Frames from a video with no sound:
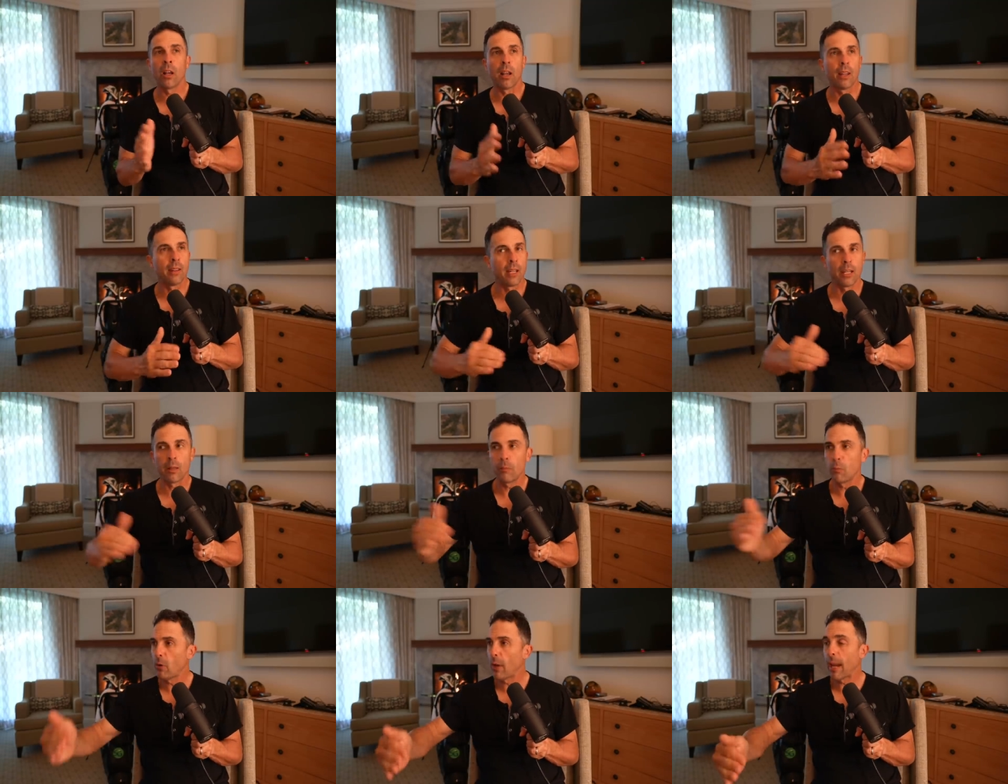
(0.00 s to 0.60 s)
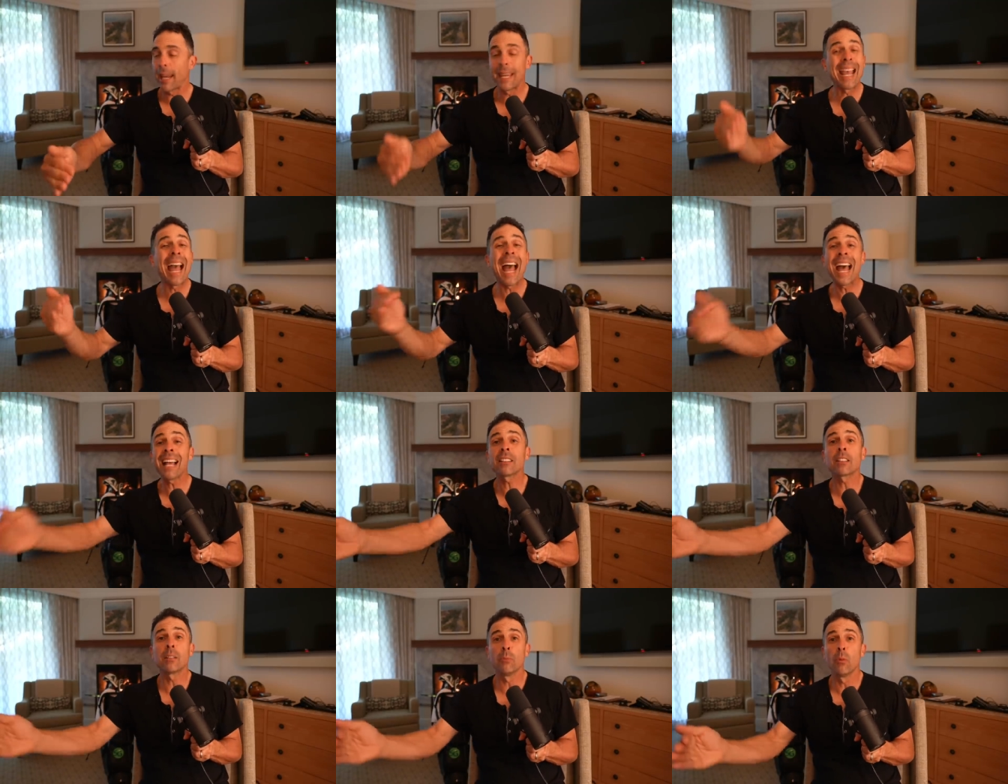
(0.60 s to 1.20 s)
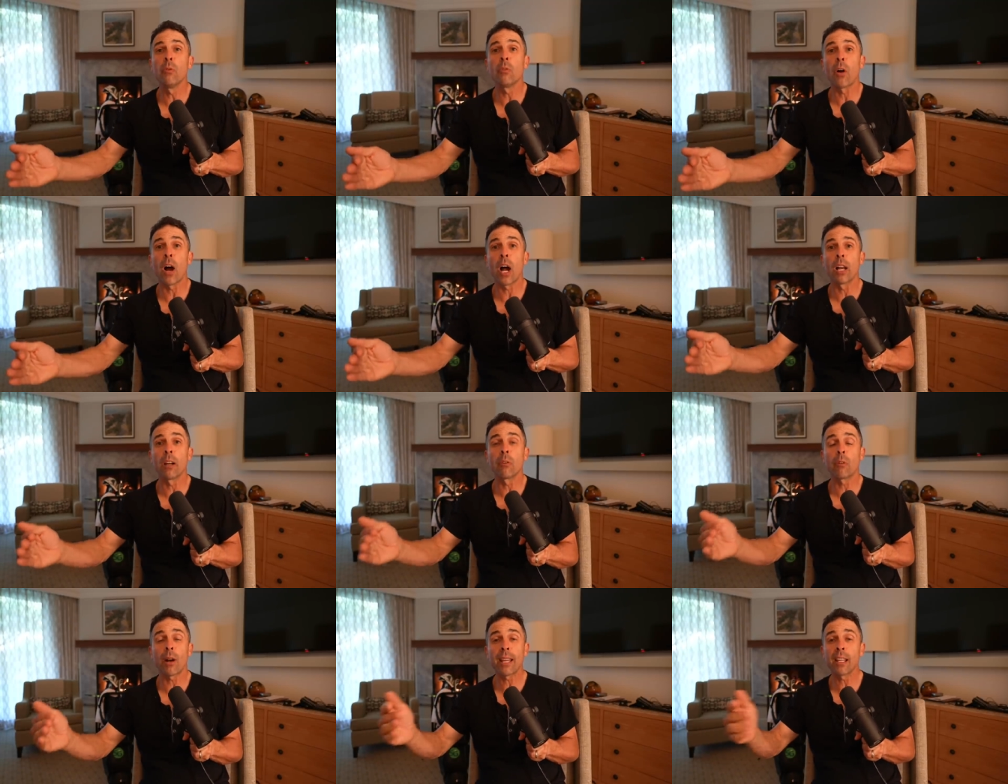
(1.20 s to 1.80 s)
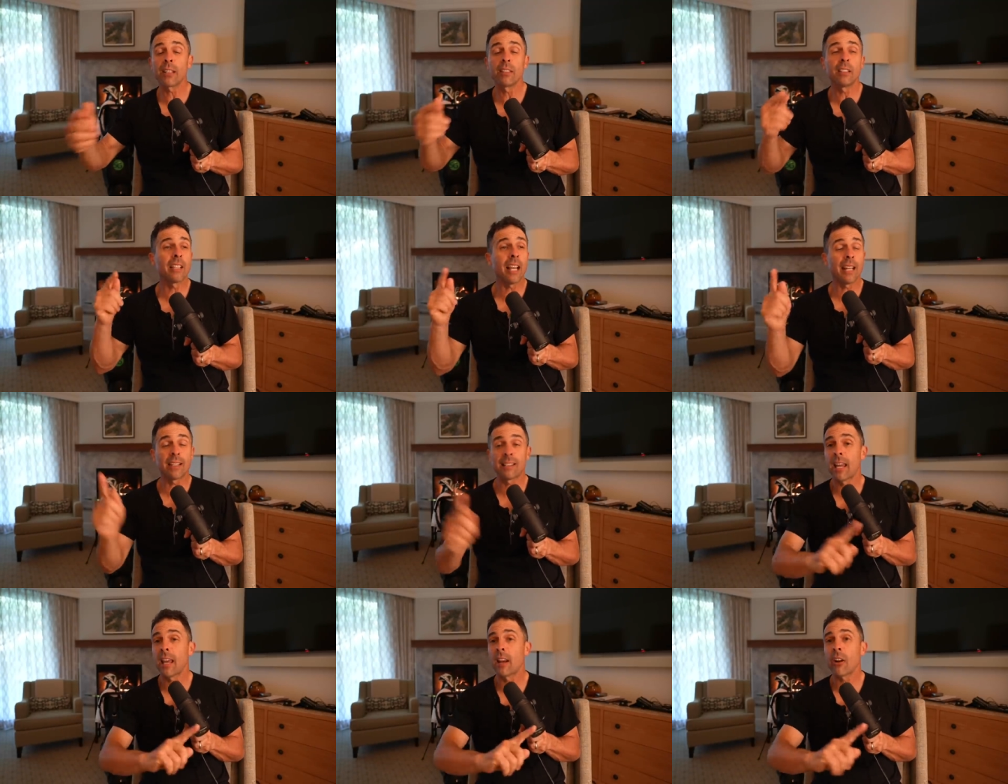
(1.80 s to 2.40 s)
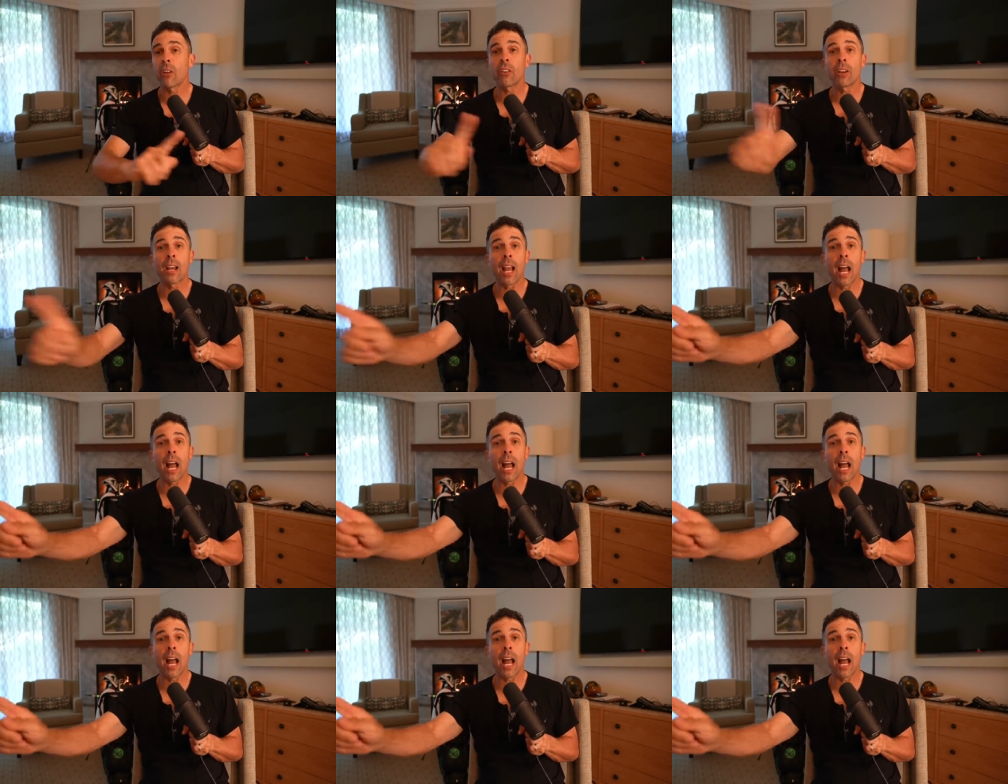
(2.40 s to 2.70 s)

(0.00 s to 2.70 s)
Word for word: And then he mo- he has to move on, right? Because he's got ten other